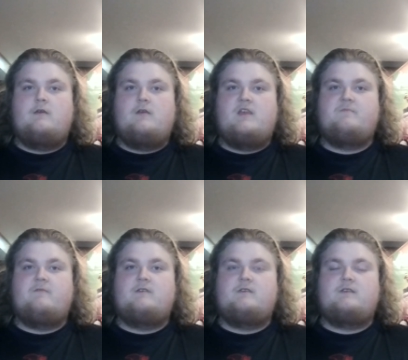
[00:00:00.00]
He's
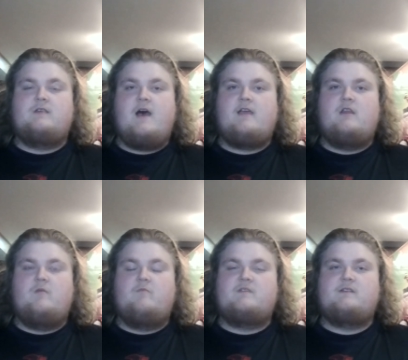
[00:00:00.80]
been talking to
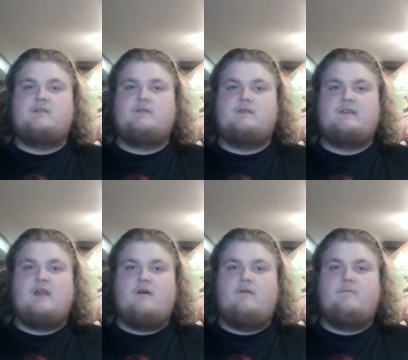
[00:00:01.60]

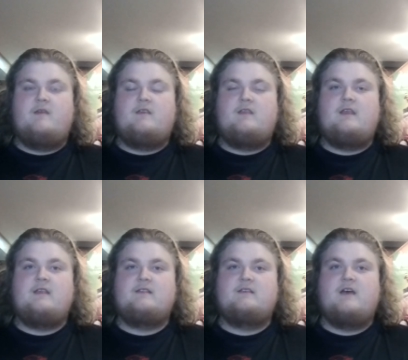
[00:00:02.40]
himself, but he
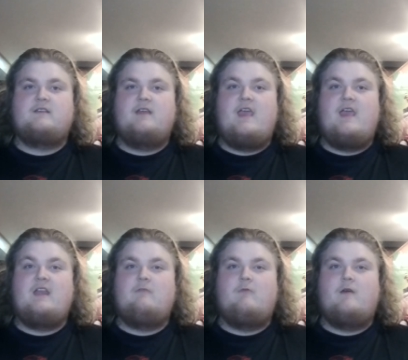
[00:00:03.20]
doesn't talk to
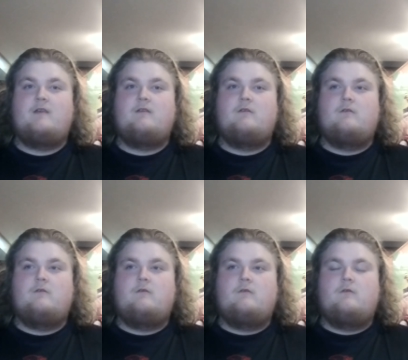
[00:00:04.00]
anyone.
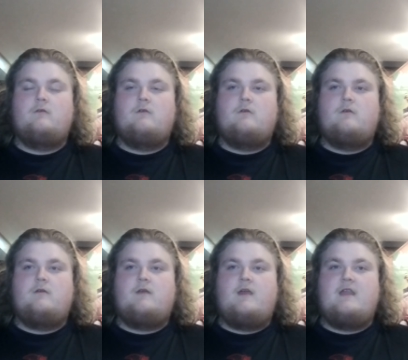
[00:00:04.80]

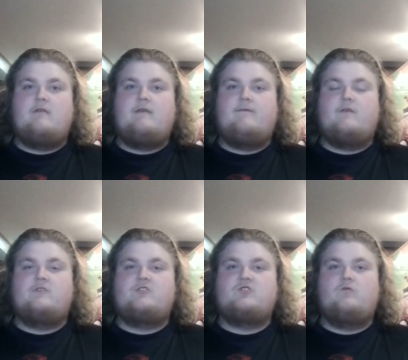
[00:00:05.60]
And now we found
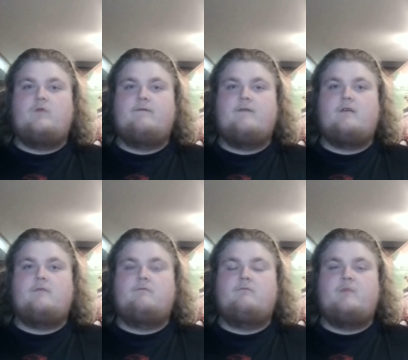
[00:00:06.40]

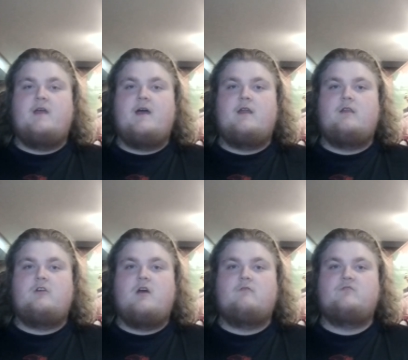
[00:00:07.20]
the behind
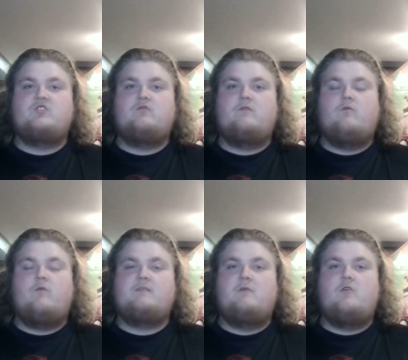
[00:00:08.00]
color truth of
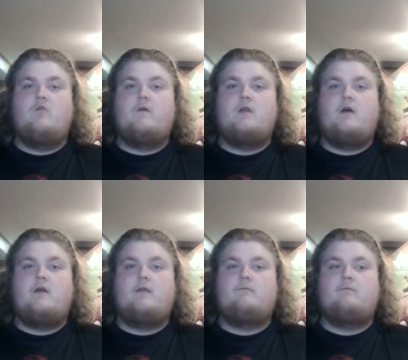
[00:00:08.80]
what's been going on.